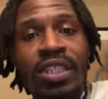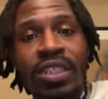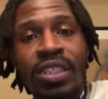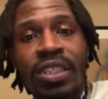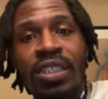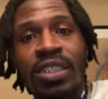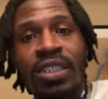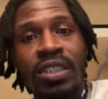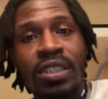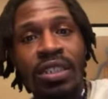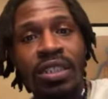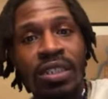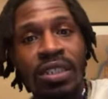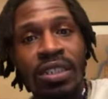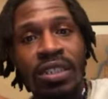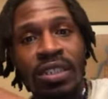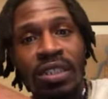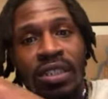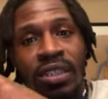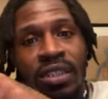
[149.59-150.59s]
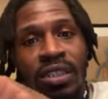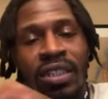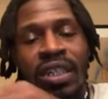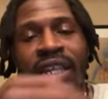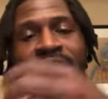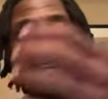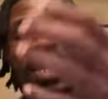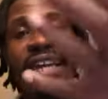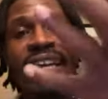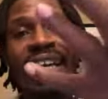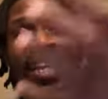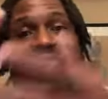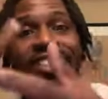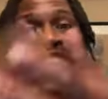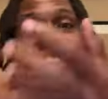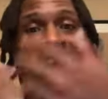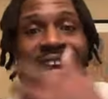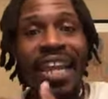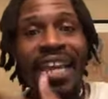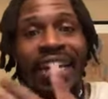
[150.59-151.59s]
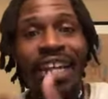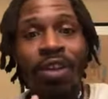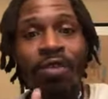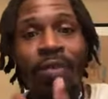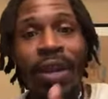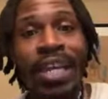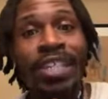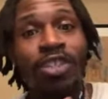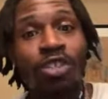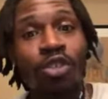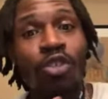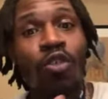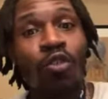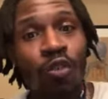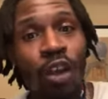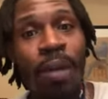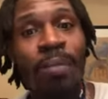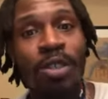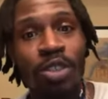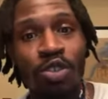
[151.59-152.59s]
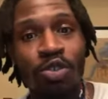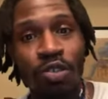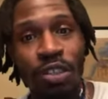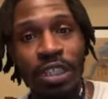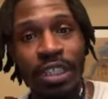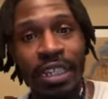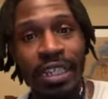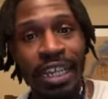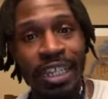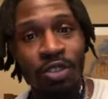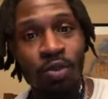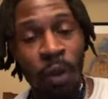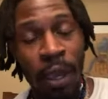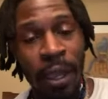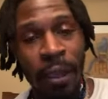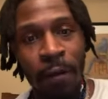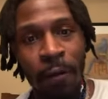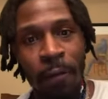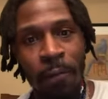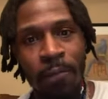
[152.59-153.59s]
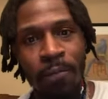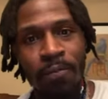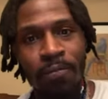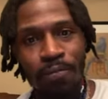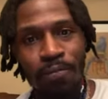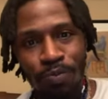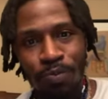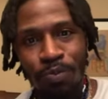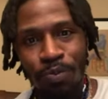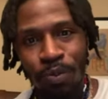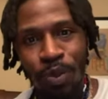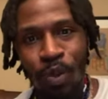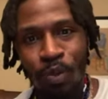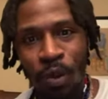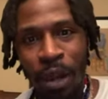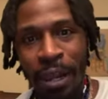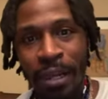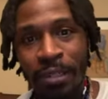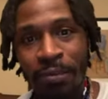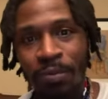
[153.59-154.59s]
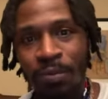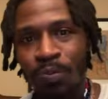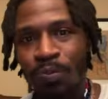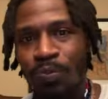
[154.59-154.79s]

it's taking in residue from the tree as well, right?